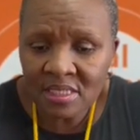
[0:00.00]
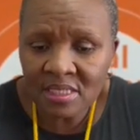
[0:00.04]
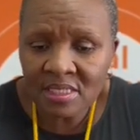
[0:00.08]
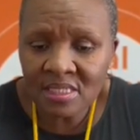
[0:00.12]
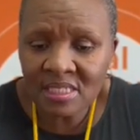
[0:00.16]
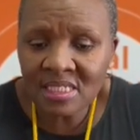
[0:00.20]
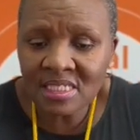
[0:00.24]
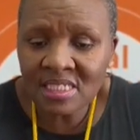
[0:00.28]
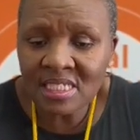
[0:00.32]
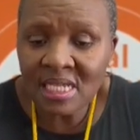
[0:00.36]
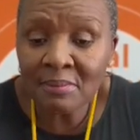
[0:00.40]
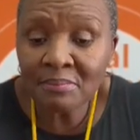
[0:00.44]

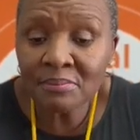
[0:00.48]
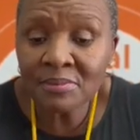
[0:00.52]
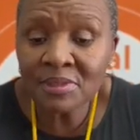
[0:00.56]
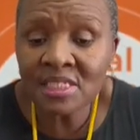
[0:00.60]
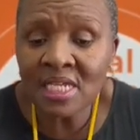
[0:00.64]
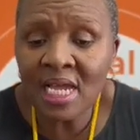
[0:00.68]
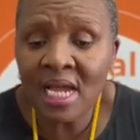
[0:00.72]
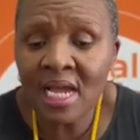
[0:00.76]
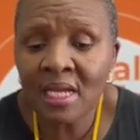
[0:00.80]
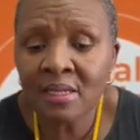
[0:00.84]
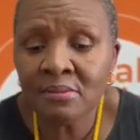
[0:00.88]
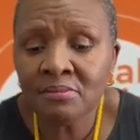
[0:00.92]

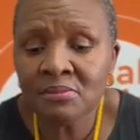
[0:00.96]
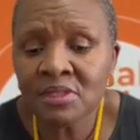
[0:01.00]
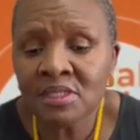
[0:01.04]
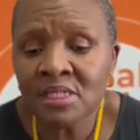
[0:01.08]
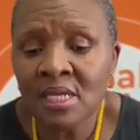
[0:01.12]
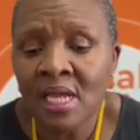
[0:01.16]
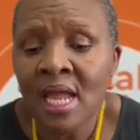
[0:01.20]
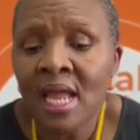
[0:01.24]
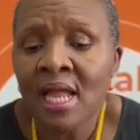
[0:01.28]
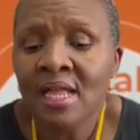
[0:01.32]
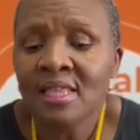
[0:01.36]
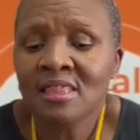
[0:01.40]
Sometimes
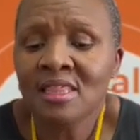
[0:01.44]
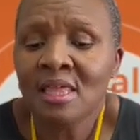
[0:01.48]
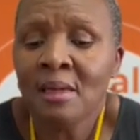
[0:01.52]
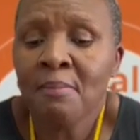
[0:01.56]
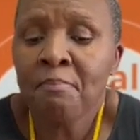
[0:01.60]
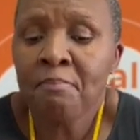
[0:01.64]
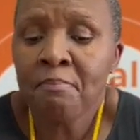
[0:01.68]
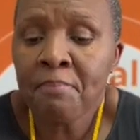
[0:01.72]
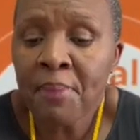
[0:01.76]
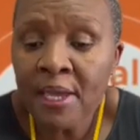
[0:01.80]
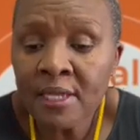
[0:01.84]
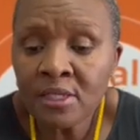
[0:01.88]
the
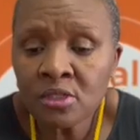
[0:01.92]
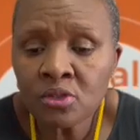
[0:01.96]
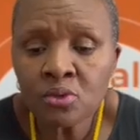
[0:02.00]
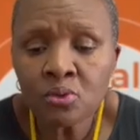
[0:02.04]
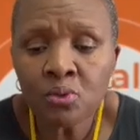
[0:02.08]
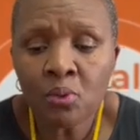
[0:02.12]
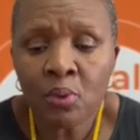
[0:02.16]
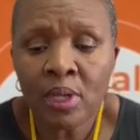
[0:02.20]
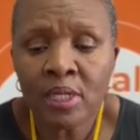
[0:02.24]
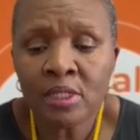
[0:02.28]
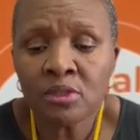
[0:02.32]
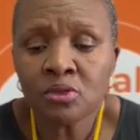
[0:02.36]
best
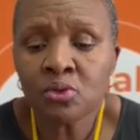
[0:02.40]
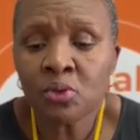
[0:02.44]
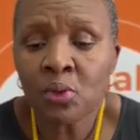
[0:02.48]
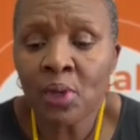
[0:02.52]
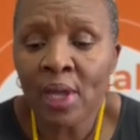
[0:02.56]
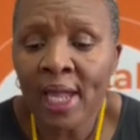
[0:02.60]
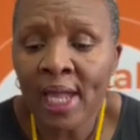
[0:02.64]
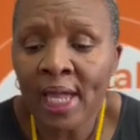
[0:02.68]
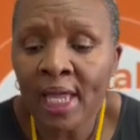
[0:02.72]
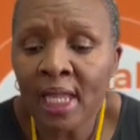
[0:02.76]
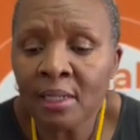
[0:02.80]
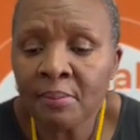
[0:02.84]
way to
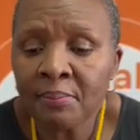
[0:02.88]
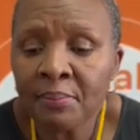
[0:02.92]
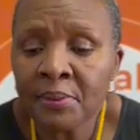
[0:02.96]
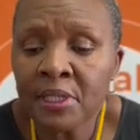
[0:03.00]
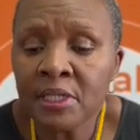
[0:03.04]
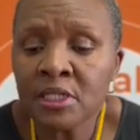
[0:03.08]
help